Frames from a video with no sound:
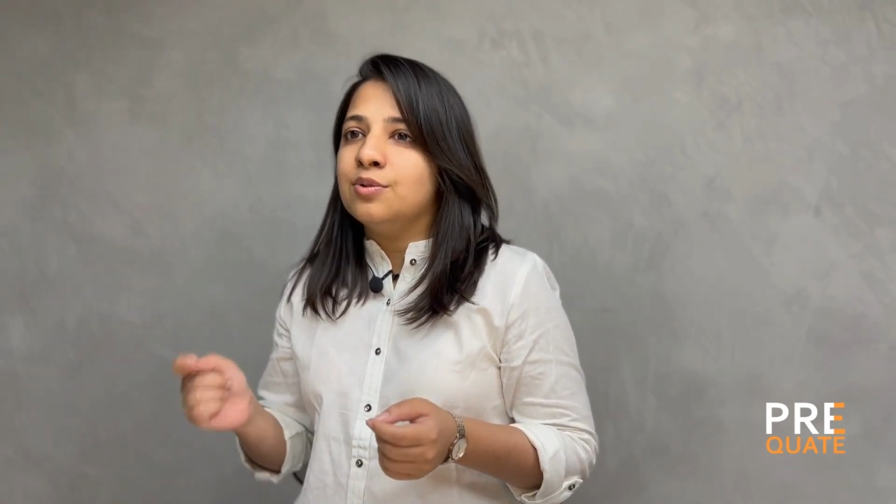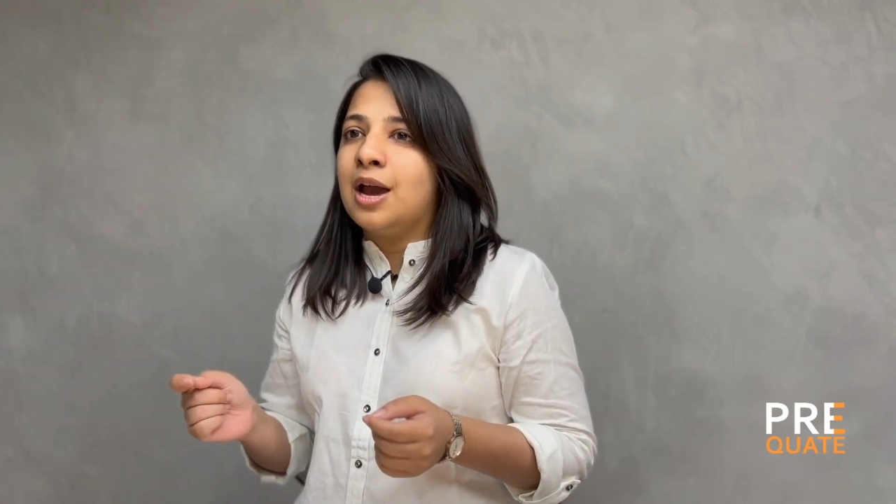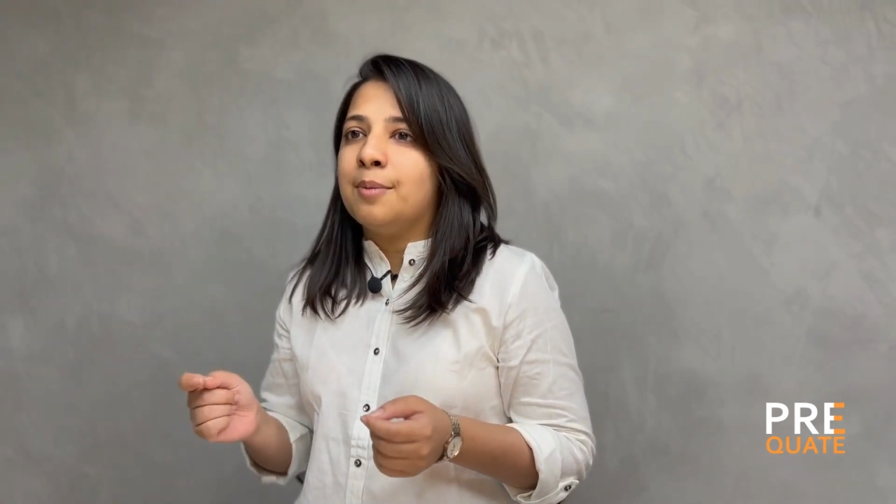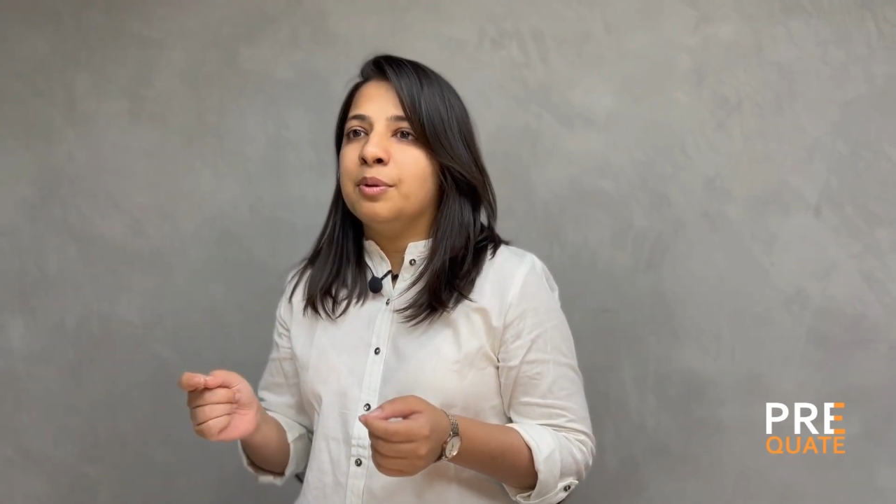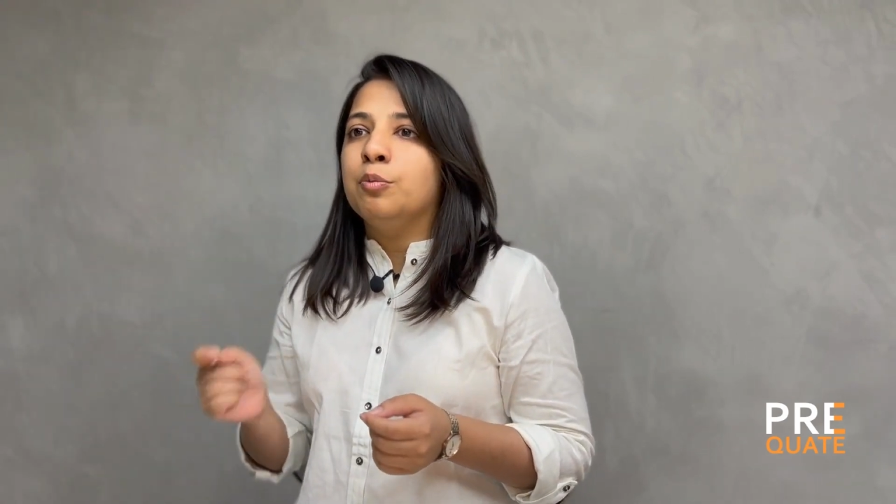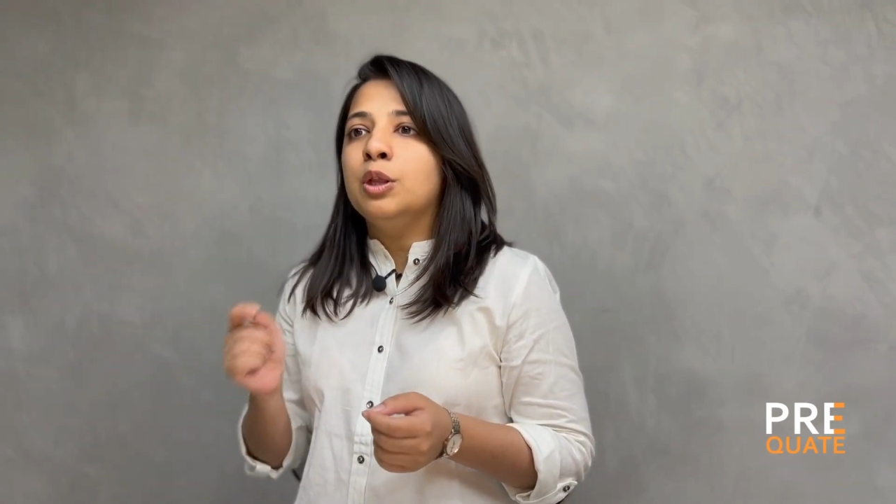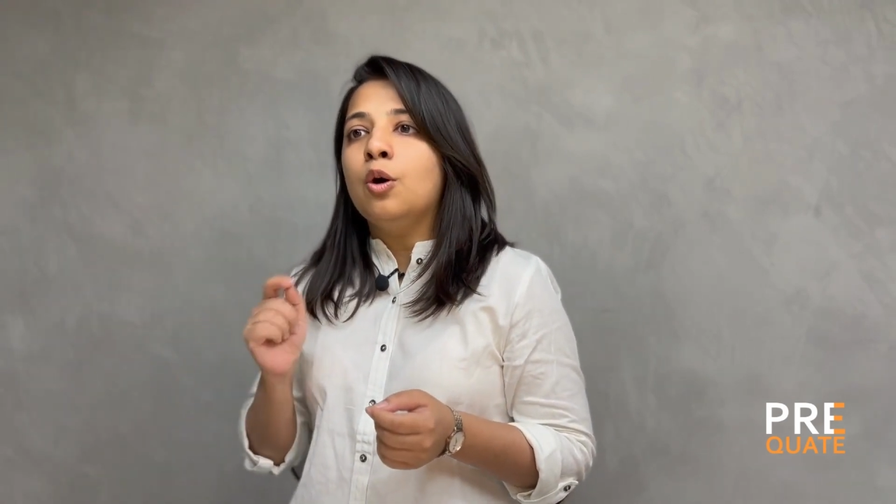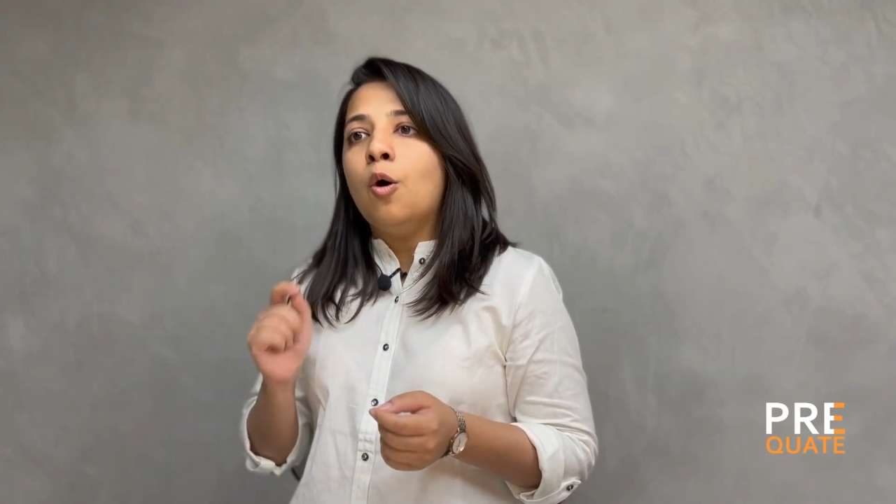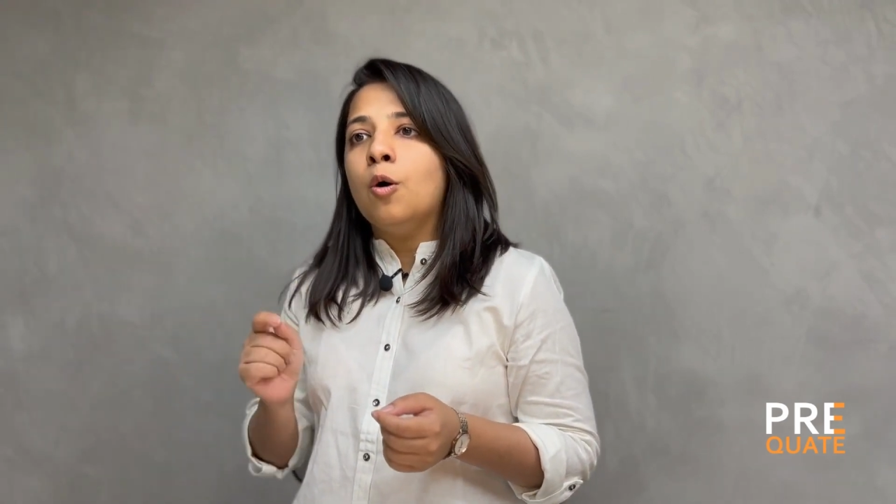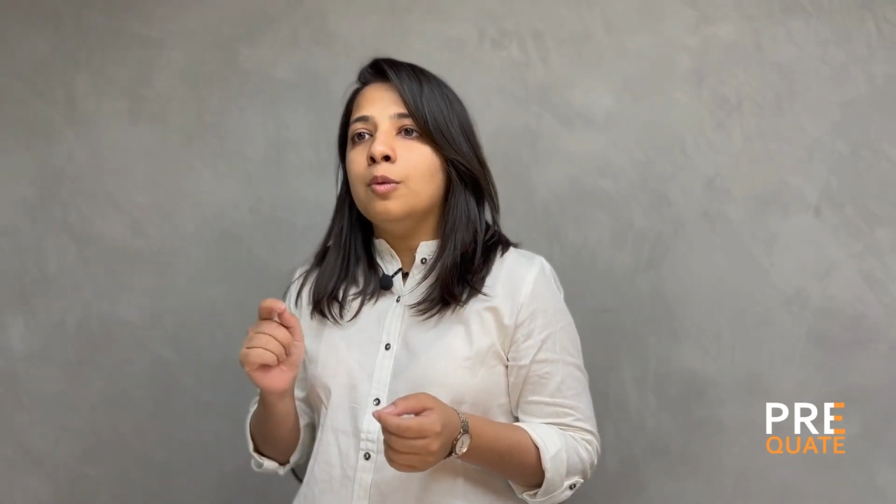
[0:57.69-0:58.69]
happen with
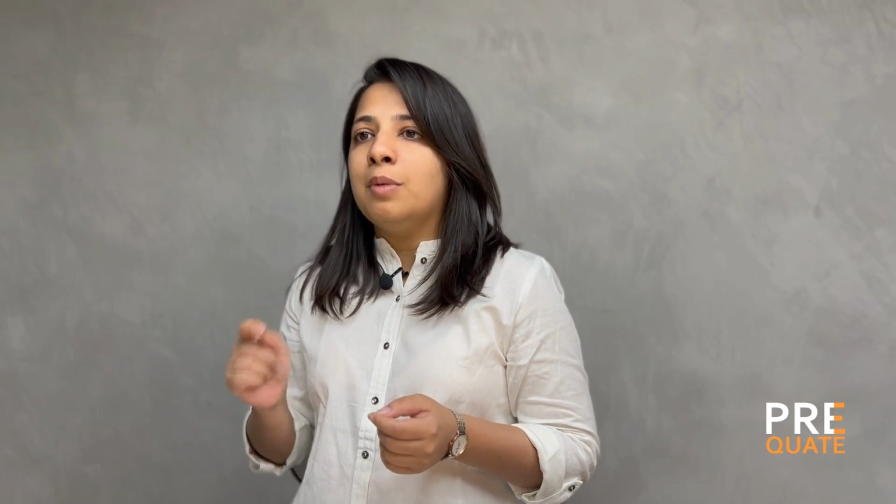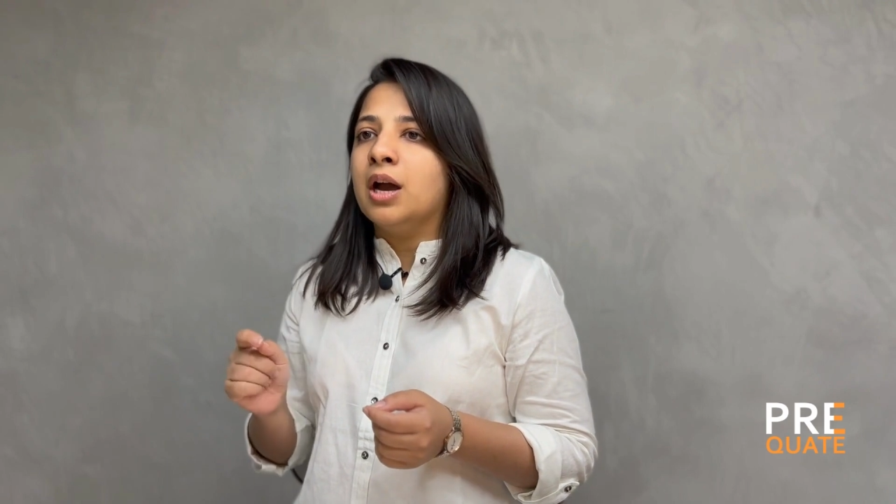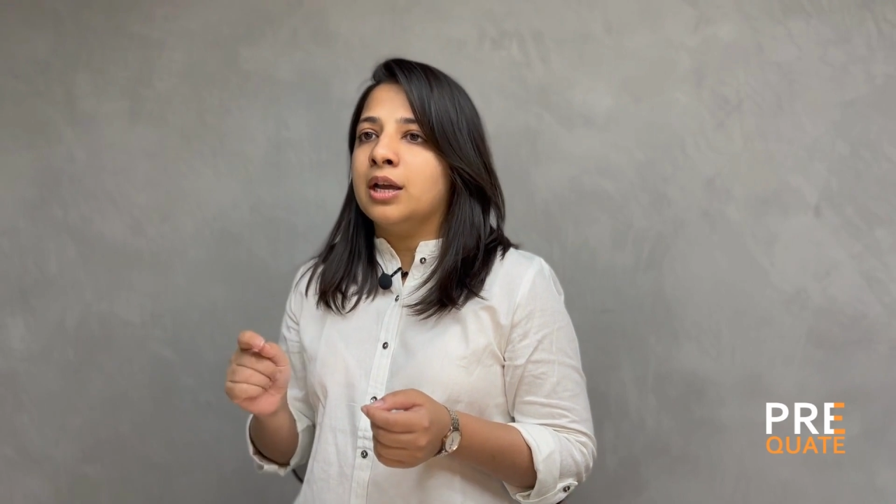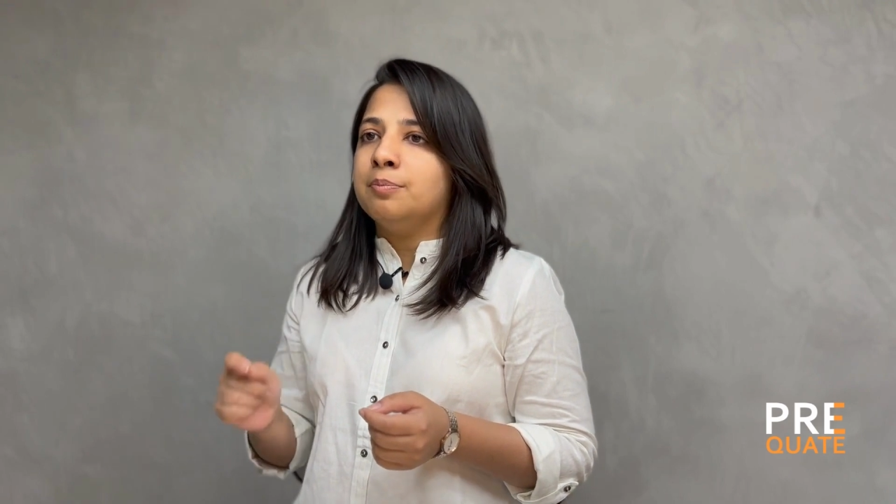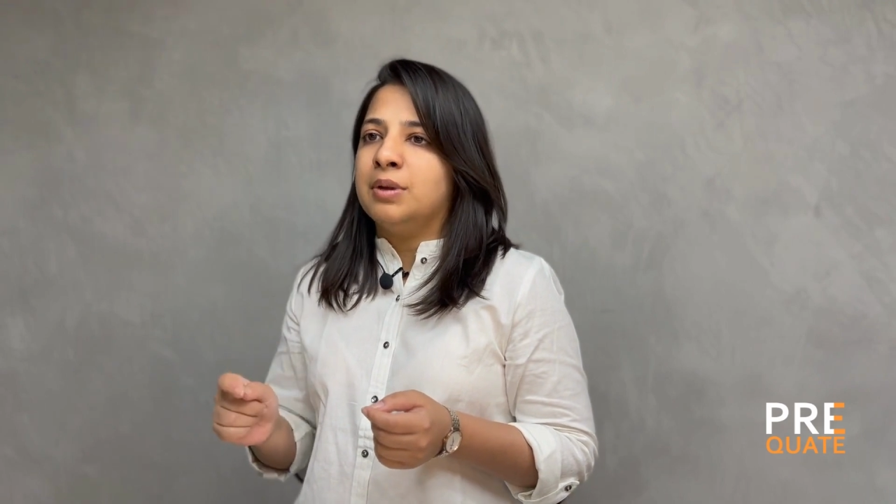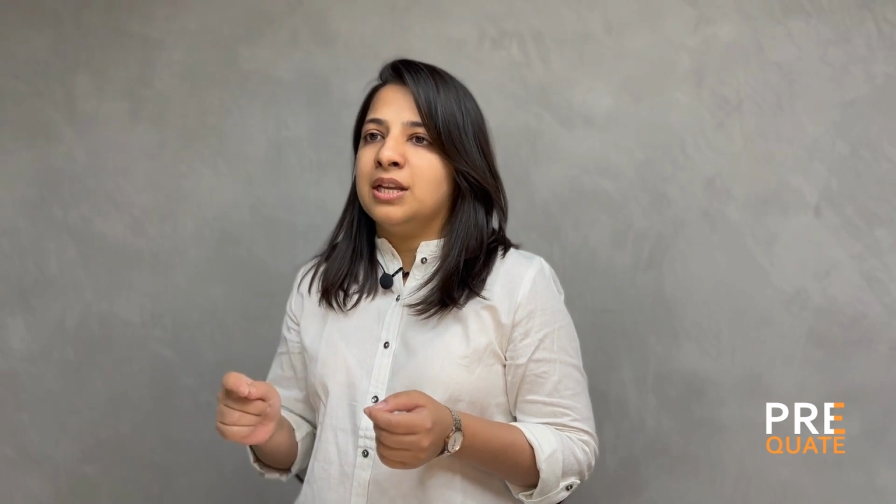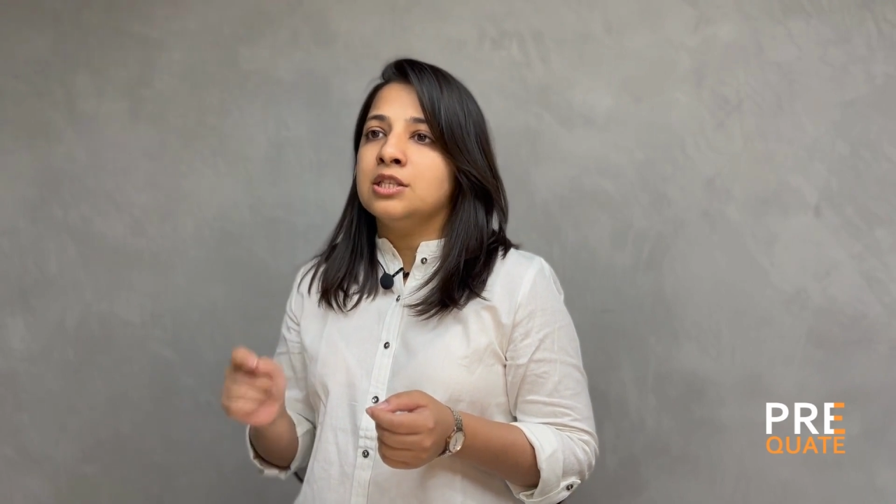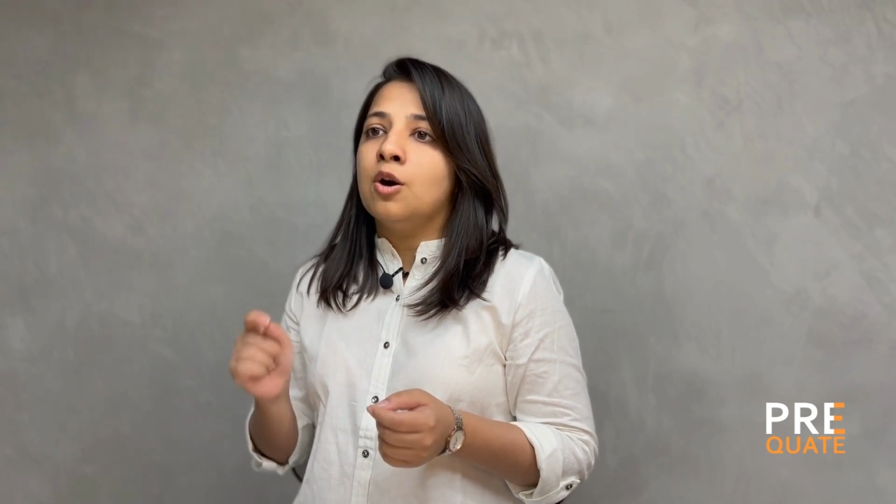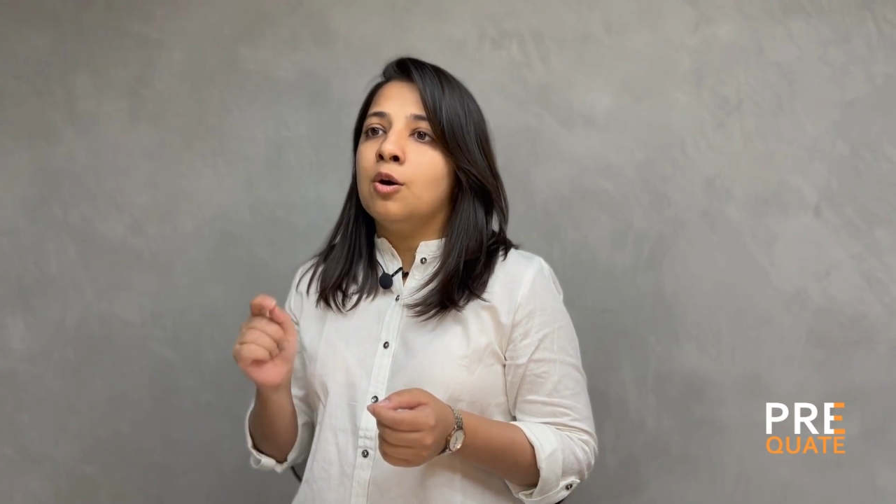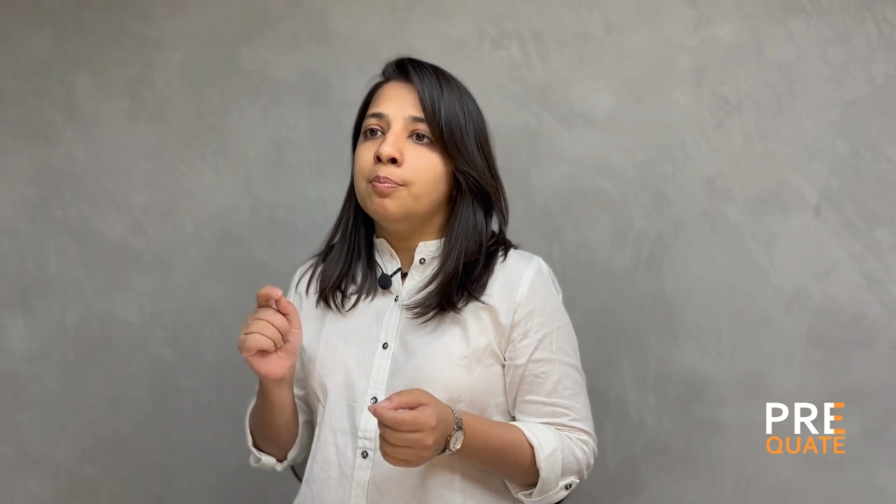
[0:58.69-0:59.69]
all marketplace
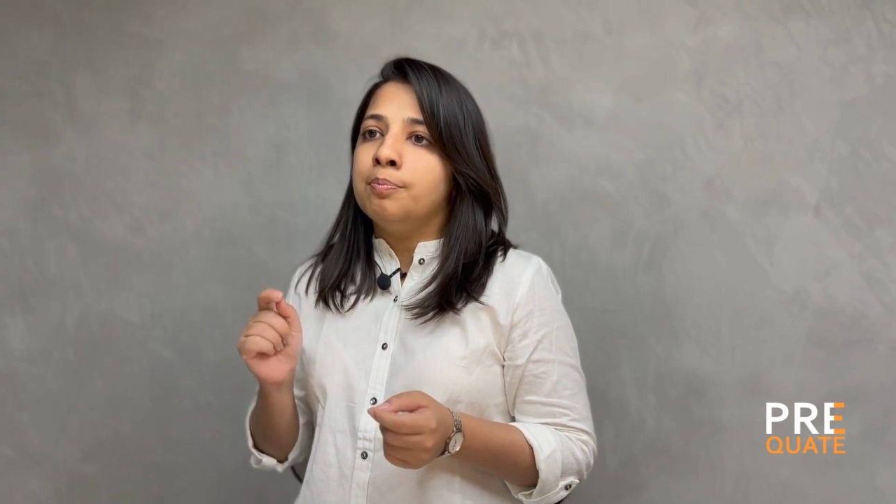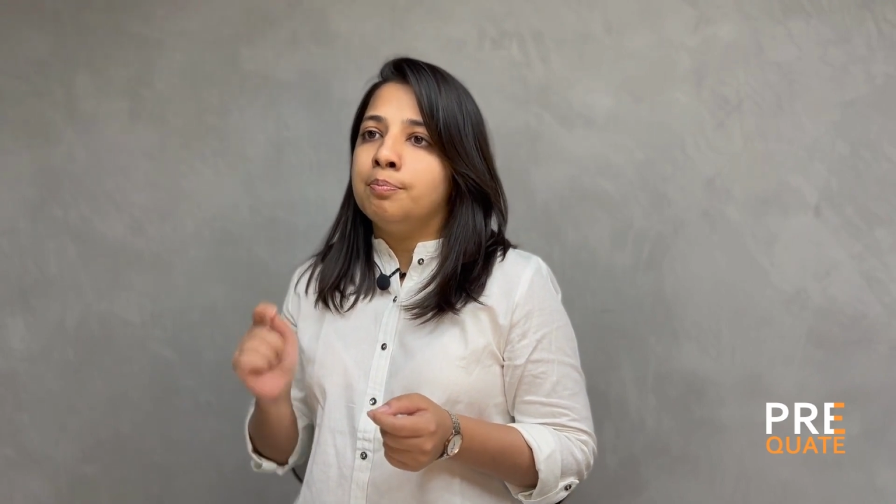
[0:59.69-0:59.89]
or